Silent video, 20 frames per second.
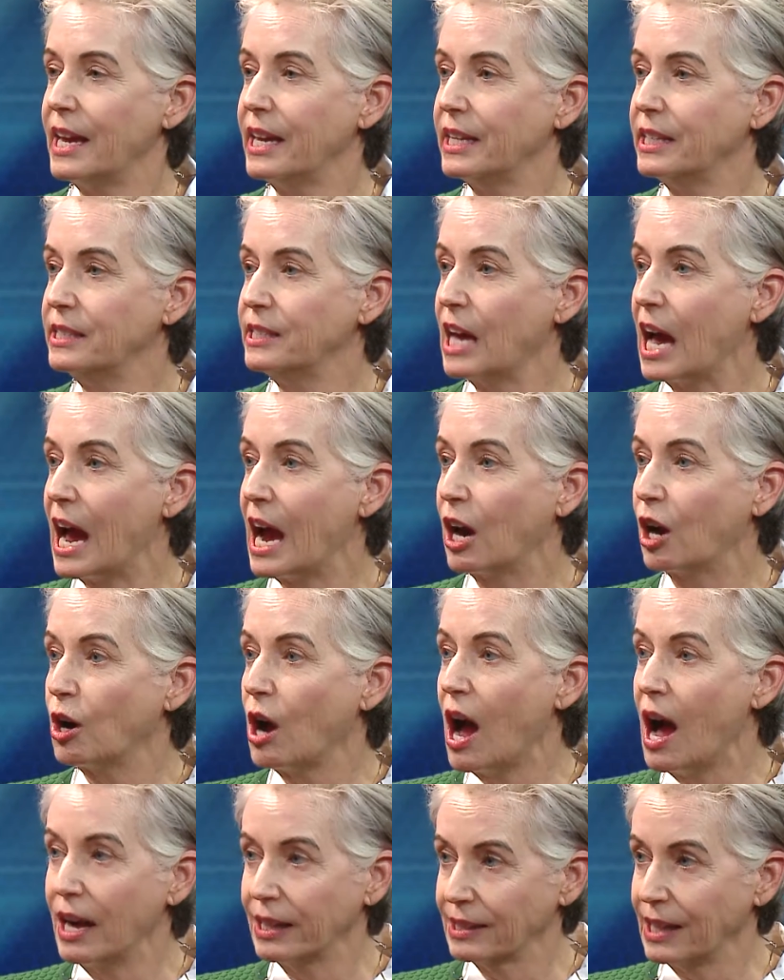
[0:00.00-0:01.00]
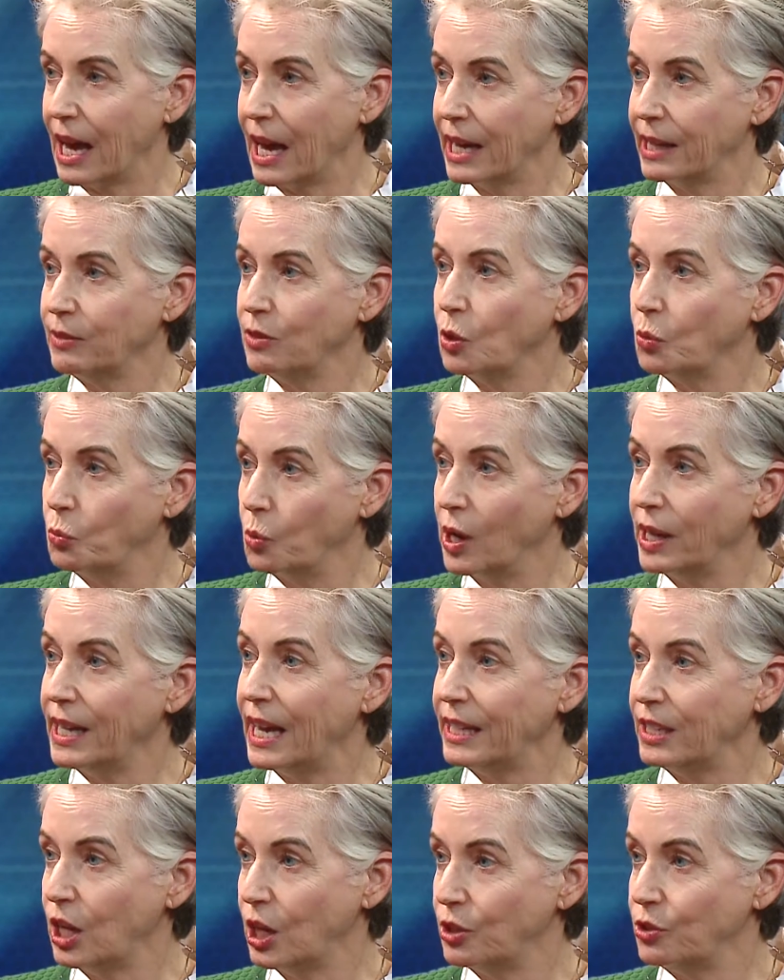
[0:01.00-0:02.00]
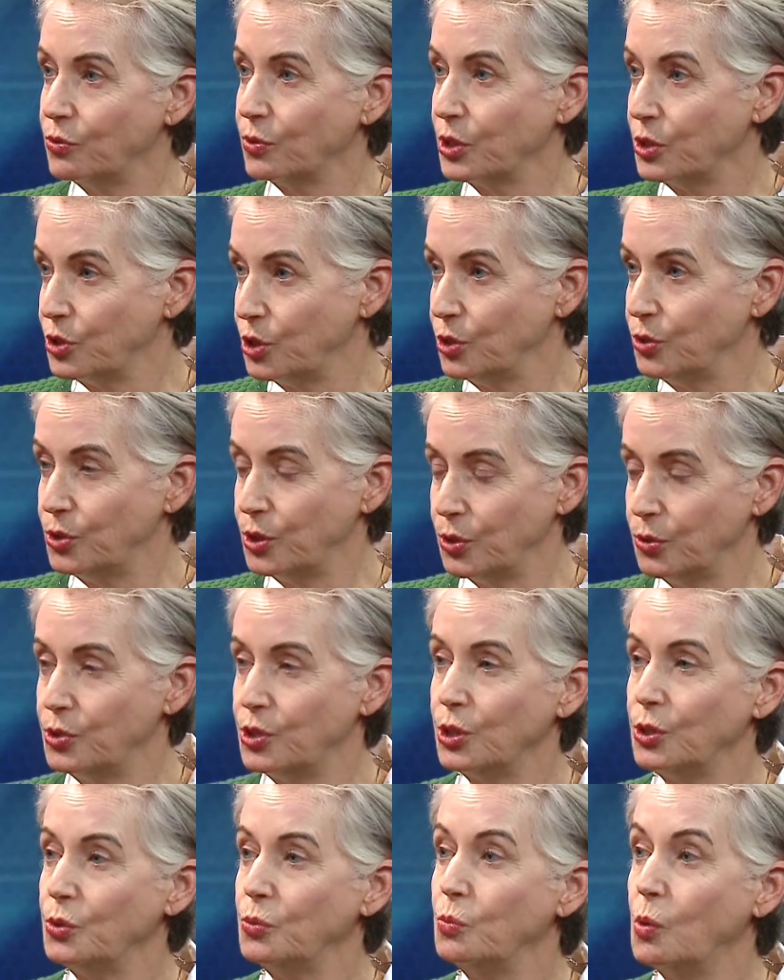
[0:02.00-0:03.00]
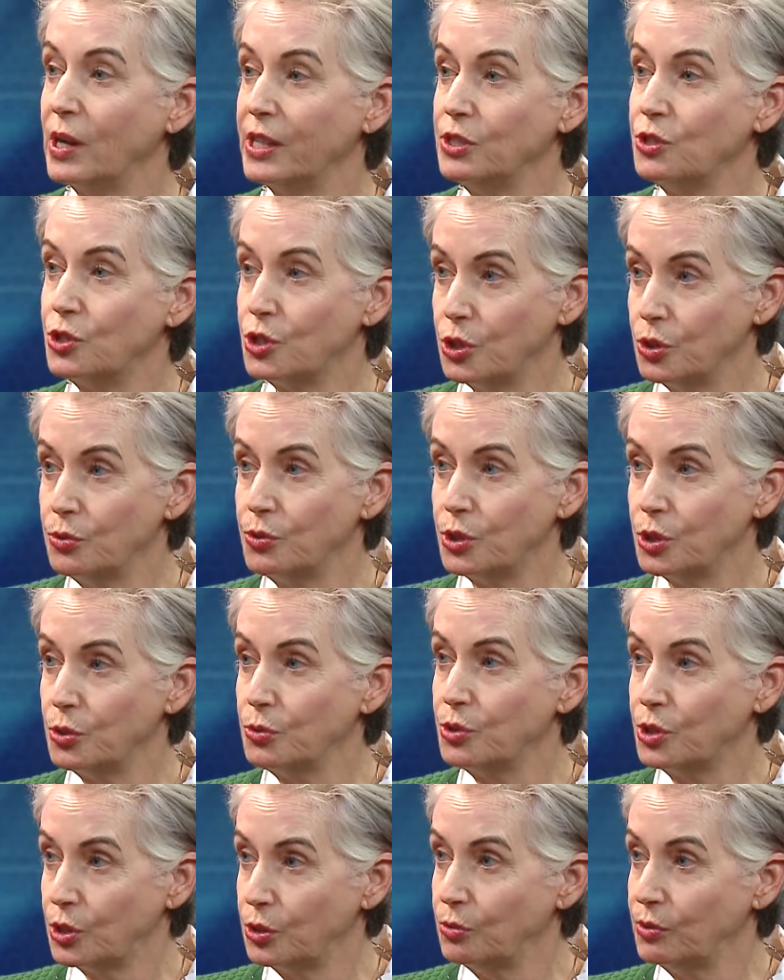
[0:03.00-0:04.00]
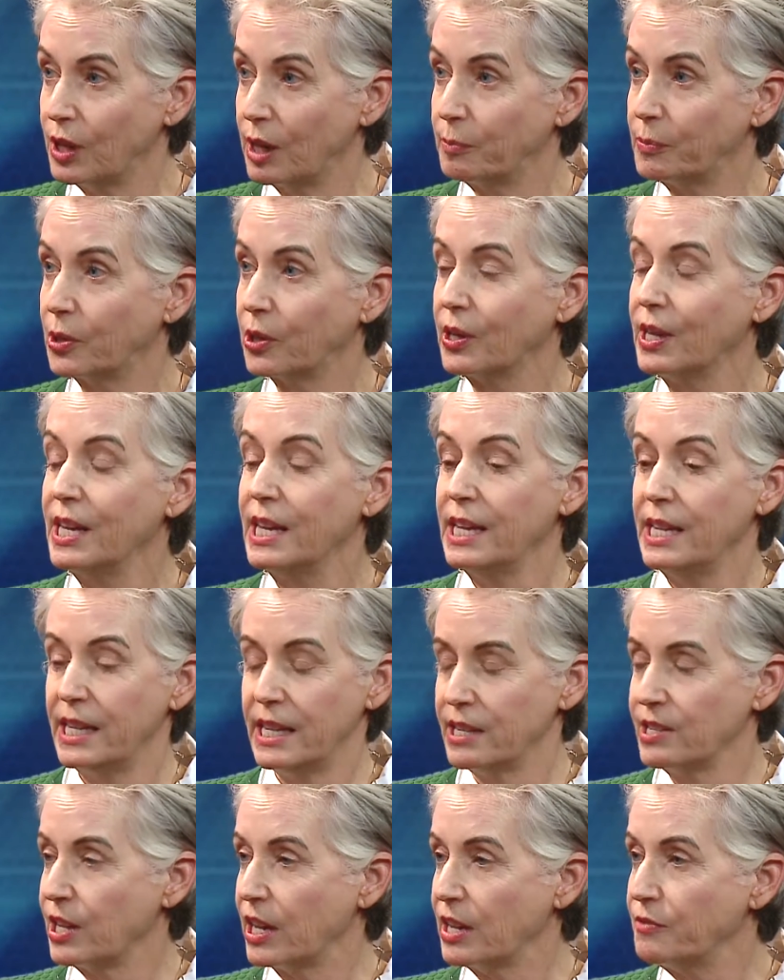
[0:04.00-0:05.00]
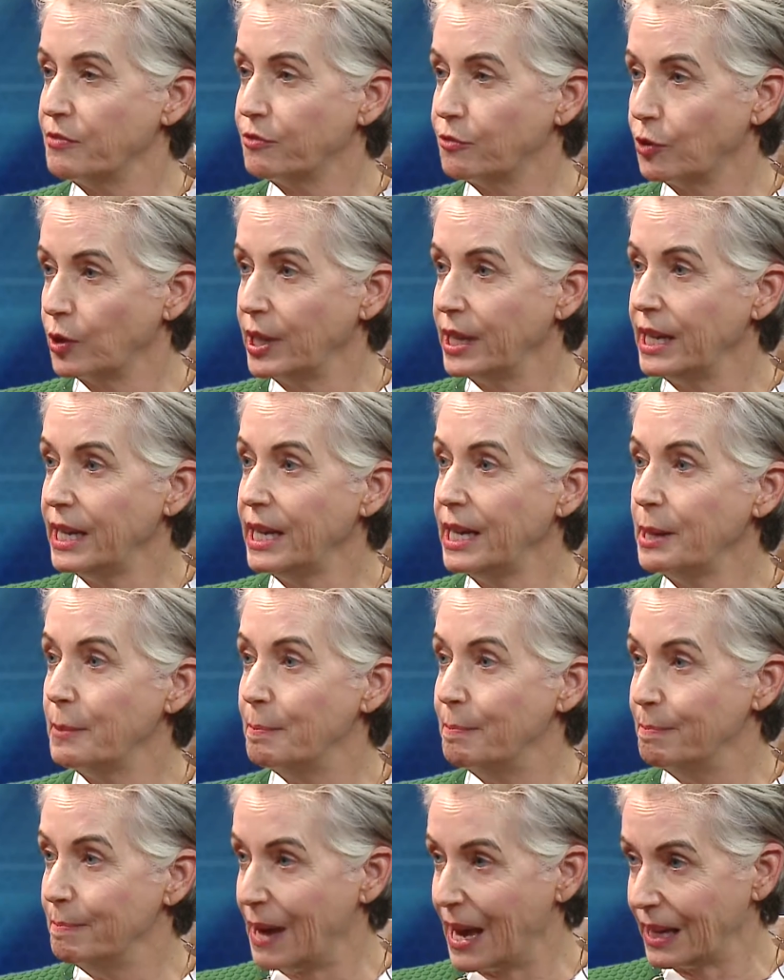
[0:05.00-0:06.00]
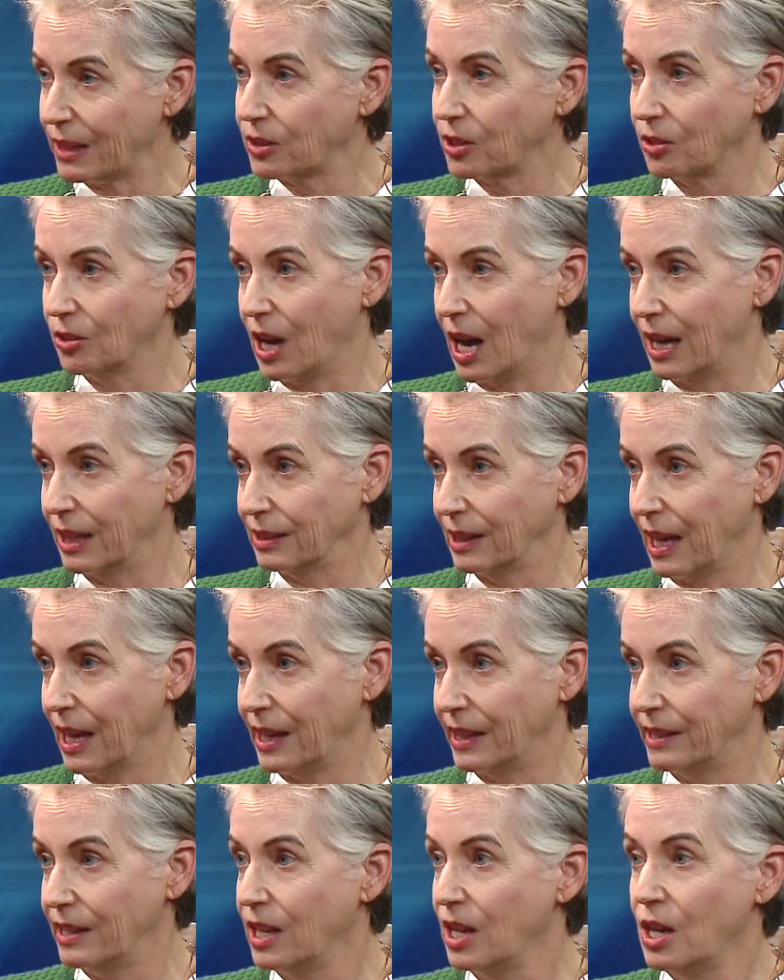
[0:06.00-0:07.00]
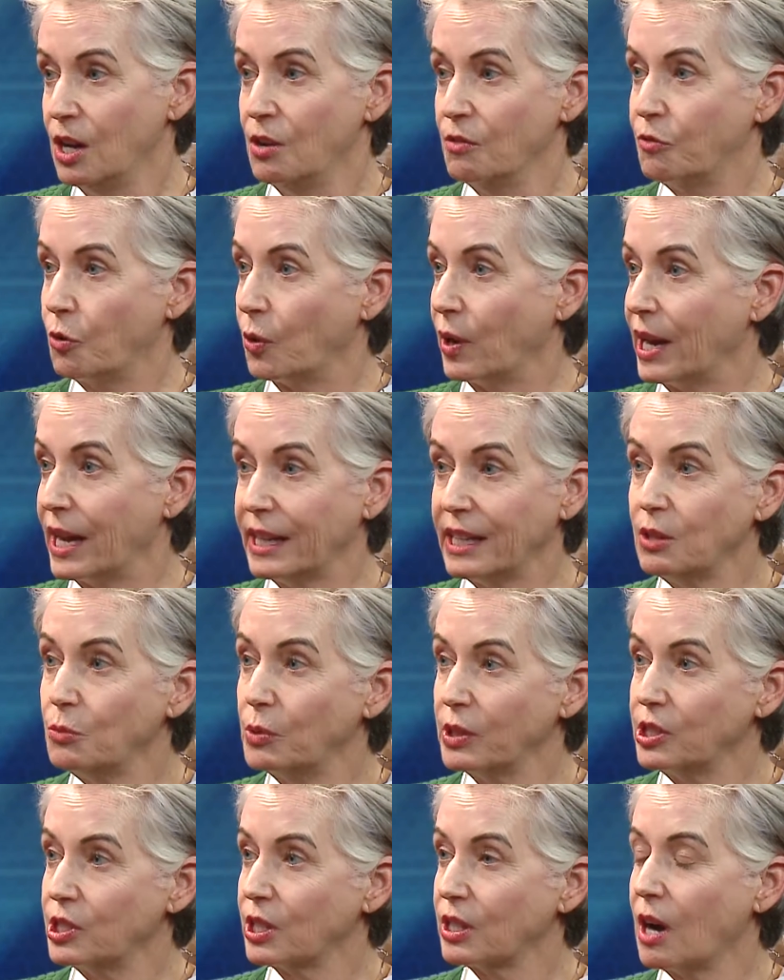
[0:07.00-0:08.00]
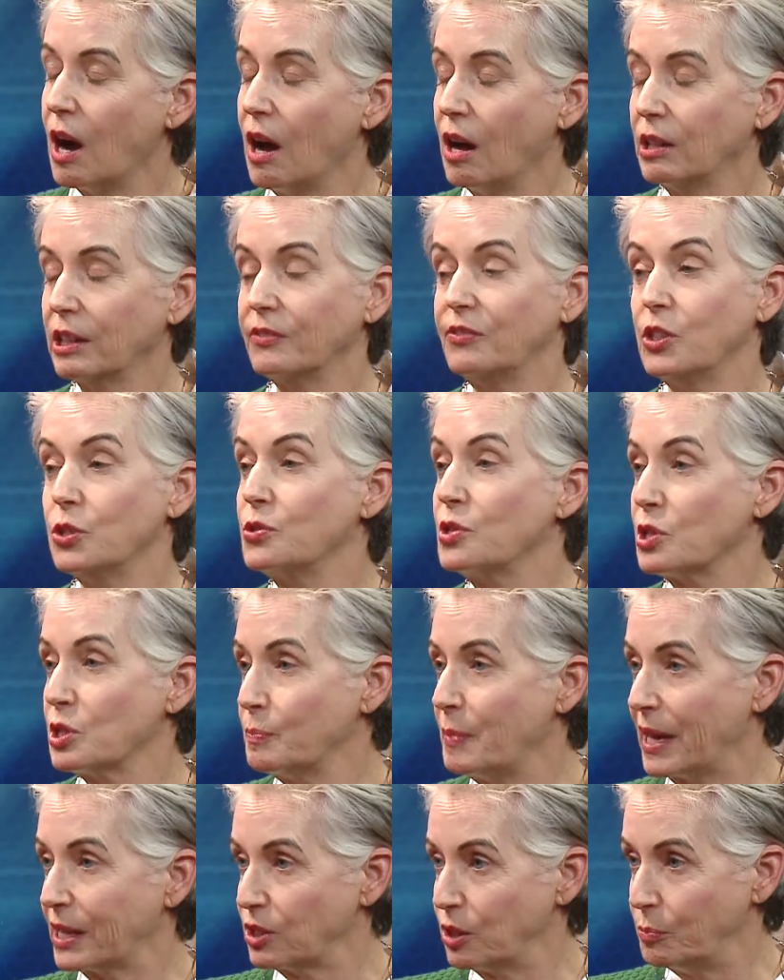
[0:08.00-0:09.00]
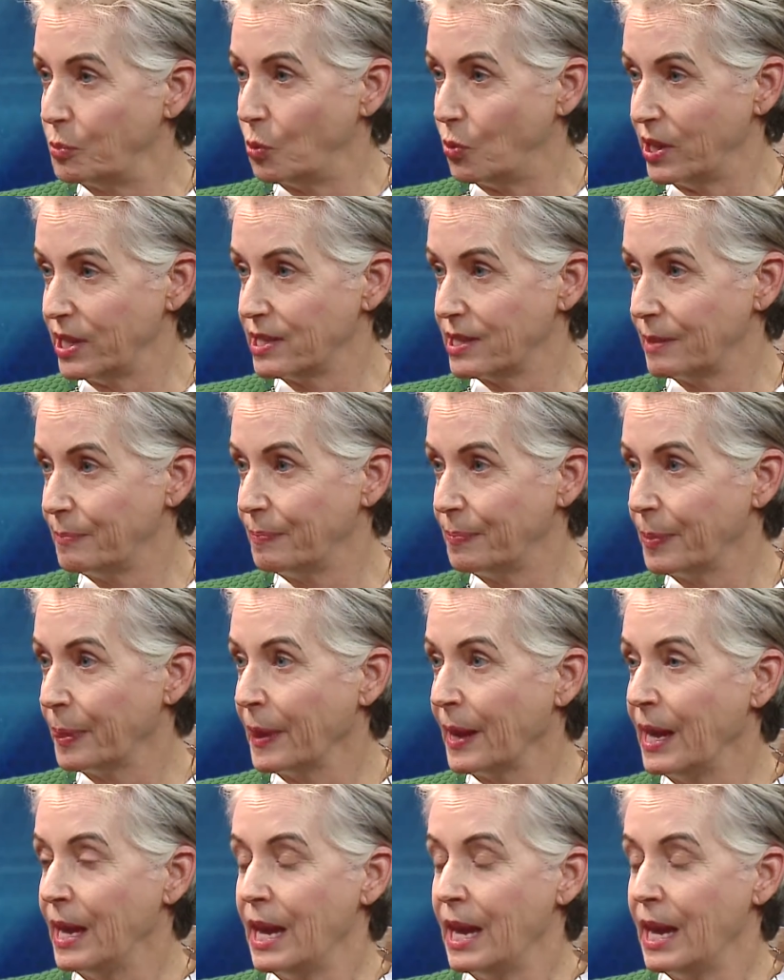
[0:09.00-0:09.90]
And our hotline, the 1-800-222-1222 number, is a free medical hotline for anyone to call if you suspect a poison.